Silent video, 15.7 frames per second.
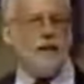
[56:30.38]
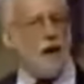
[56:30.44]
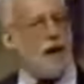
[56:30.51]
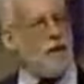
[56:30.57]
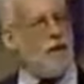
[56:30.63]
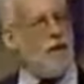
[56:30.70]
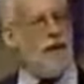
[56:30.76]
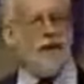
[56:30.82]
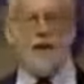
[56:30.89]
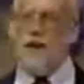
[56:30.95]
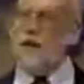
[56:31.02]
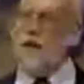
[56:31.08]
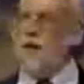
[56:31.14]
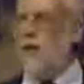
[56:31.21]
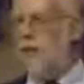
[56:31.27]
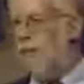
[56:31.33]
let's talk about the
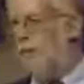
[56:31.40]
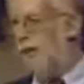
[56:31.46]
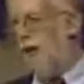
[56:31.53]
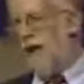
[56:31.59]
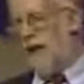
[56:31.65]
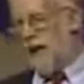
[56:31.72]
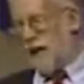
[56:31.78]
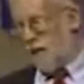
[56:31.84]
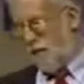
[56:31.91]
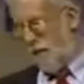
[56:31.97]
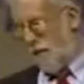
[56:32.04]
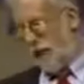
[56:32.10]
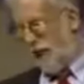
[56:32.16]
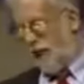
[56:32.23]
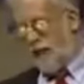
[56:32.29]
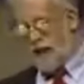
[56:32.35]
good old boy
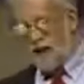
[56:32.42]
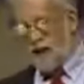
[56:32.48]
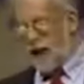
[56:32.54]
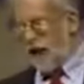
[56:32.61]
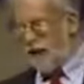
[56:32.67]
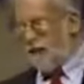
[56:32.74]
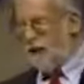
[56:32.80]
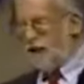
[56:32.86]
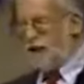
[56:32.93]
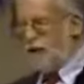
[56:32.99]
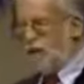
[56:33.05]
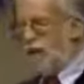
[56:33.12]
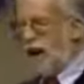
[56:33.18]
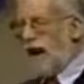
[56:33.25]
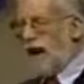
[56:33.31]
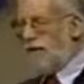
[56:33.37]
network. Let's talk about the
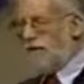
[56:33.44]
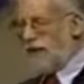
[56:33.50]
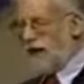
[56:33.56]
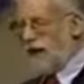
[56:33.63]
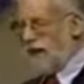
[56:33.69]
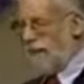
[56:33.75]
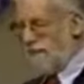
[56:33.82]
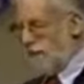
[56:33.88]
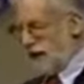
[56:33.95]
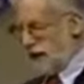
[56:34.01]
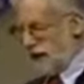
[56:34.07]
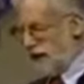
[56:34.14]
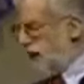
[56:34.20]
craft and